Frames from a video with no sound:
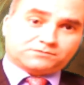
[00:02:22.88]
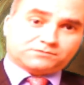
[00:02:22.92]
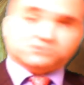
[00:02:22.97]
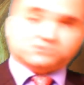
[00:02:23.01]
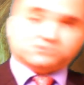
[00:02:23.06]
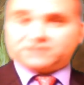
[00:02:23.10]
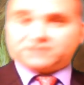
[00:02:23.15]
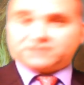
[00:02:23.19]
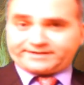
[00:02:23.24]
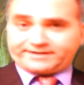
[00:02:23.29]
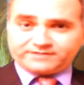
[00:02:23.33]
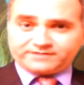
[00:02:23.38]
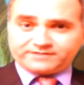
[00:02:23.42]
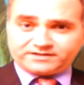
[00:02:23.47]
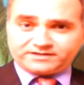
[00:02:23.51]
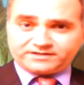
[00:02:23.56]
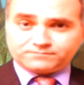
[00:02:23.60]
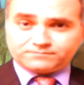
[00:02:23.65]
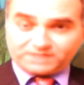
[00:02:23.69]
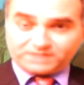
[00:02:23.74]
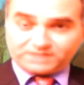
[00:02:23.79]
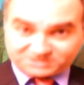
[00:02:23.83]
most
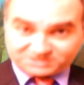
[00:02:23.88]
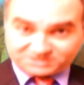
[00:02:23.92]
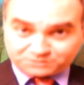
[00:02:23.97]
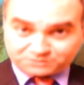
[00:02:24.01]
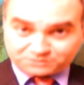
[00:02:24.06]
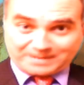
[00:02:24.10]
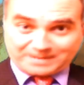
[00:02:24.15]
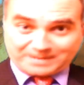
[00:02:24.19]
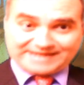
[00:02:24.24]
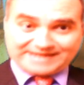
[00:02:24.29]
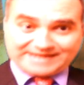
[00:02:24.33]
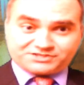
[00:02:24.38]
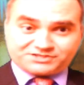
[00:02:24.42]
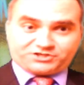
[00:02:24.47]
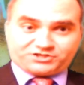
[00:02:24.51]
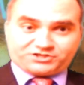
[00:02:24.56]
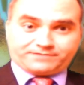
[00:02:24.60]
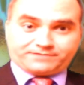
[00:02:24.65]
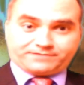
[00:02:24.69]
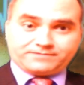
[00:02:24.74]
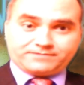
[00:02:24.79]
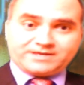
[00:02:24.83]
likely
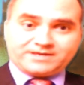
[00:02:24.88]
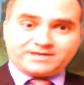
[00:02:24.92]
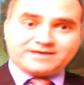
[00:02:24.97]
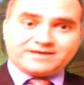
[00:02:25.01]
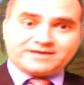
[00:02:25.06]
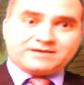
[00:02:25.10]
expansion.